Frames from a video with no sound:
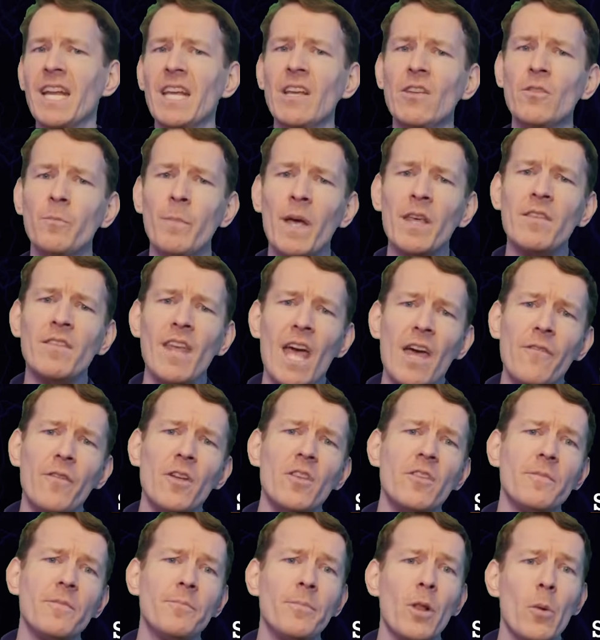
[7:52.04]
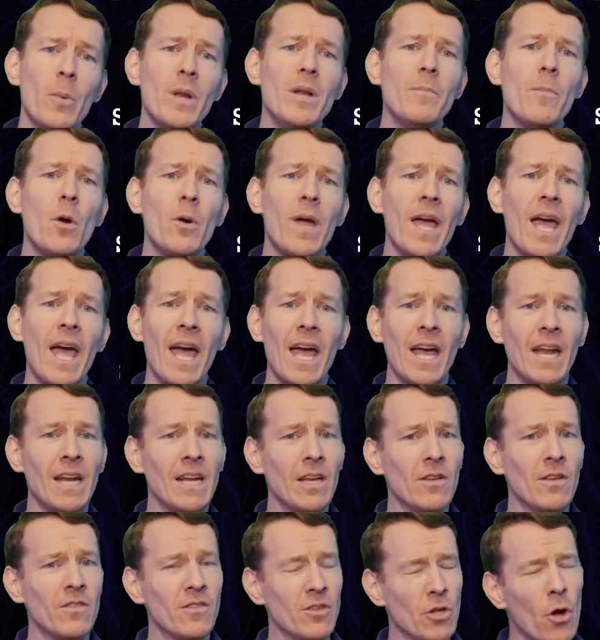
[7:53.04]
his best efforts, Blowinbogan
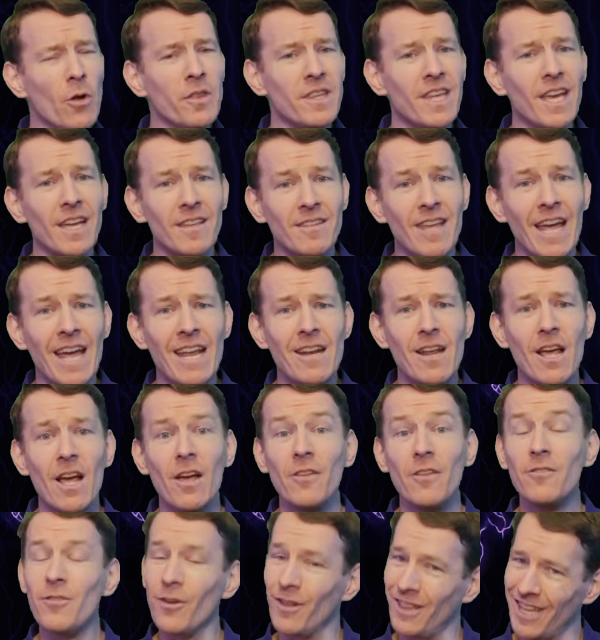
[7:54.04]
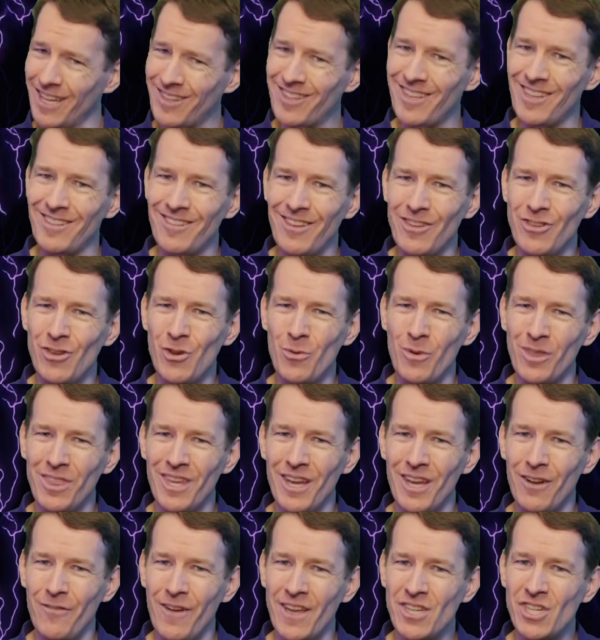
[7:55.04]
is not yet dead, so let's continue with the
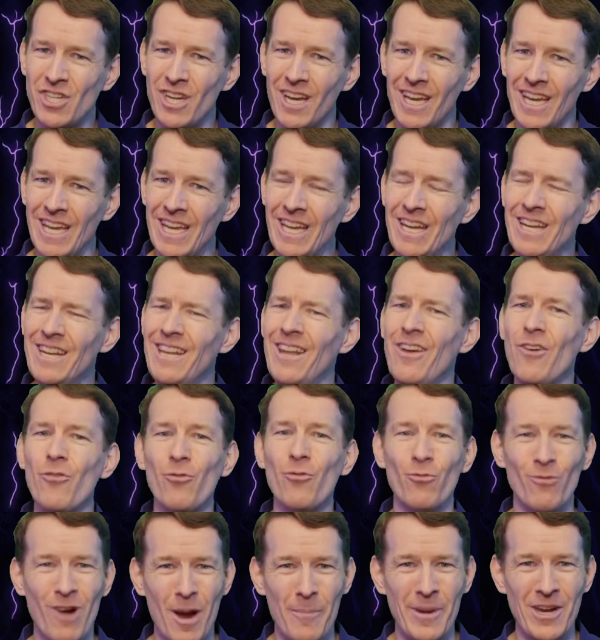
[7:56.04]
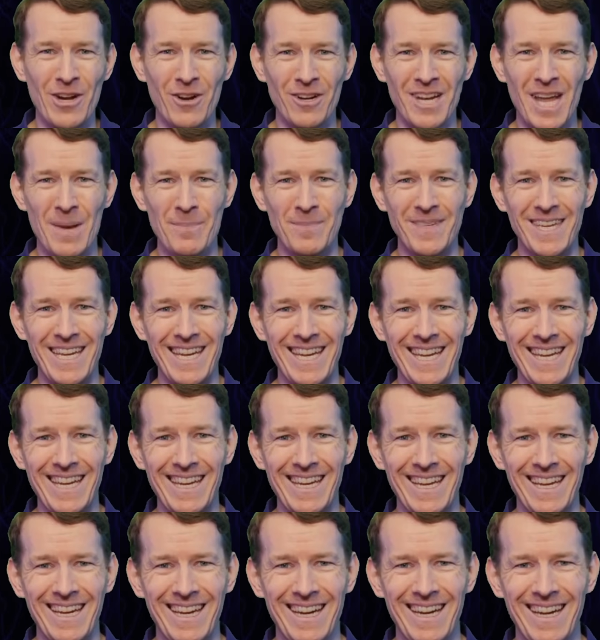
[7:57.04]
adventure in Rubbing on Empty.
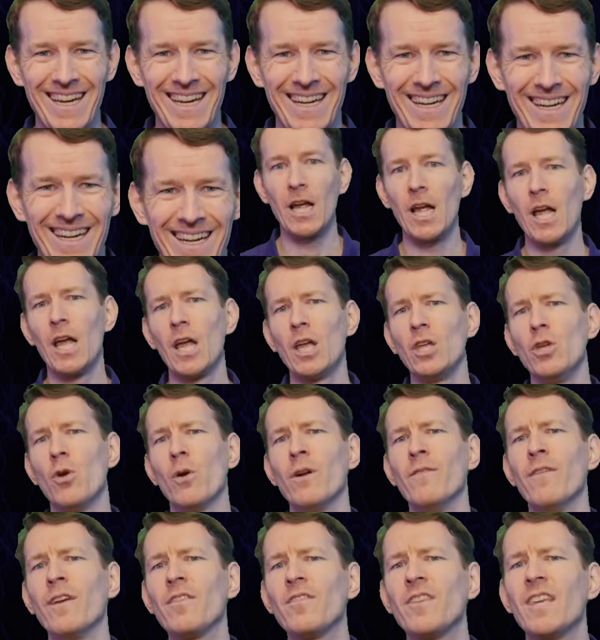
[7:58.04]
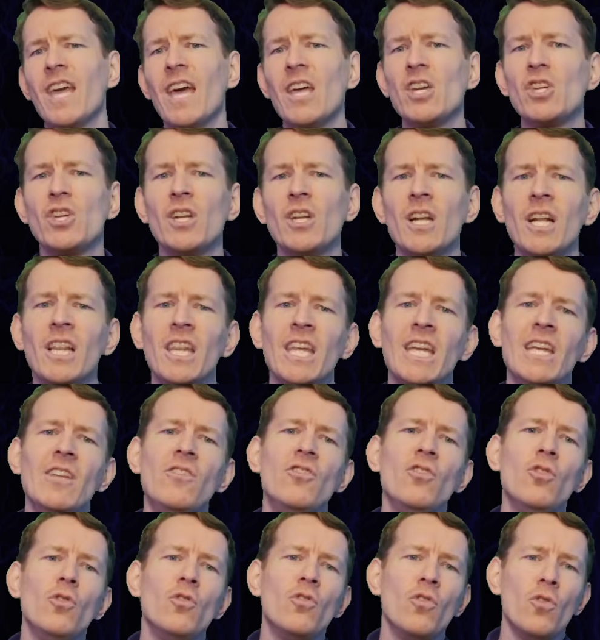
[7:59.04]
Your investigation leads
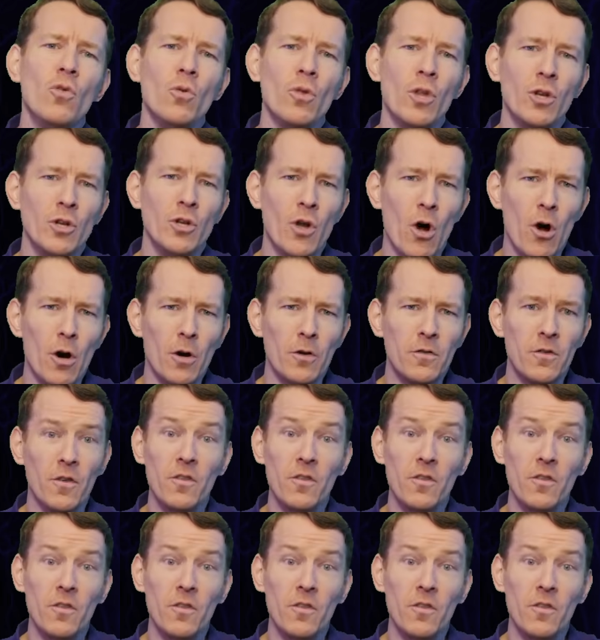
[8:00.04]
you to the docks,